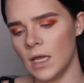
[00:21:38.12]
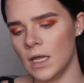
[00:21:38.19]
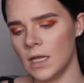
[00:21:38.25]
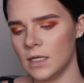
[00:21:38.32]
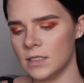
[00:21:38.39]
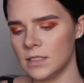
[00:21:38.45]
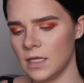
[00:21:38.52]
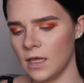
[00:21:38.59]
And
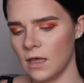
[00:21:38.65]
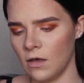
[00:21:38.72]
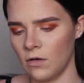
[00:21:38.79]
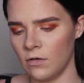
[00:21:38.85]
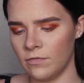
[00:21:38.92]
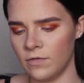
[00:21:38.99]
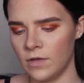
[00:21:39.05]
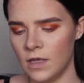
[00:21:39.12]
it's the
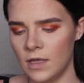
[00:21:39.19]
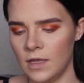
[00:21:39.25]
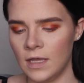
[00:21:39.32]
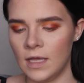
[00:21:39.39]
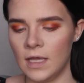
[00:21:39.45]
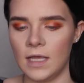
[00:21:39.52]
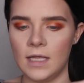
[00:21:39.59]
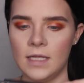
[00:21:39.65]
e.l.f.
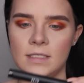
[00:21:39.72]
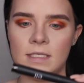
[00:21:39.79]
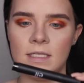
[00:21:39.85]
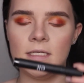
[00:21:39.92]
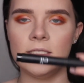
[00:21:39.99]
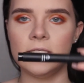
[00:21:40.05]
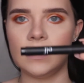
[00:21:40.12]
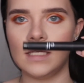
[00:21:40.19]

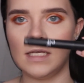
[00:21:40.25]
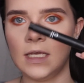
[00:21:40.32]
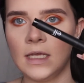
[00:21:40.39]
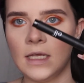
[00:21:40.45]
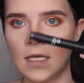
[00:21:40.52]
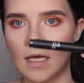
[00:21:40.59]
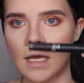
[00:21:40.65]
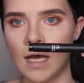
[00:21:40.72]
Intense
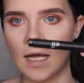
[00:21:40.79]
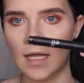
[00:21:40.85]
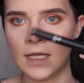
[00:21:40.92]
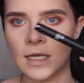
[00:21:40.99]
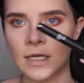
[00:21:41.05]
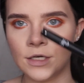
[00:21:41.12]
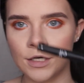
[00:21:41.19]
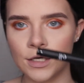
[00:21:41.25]
Ink
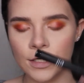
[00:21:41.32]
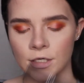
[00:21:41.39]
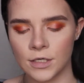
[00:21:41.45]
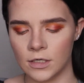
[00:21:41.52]
Eyeliner.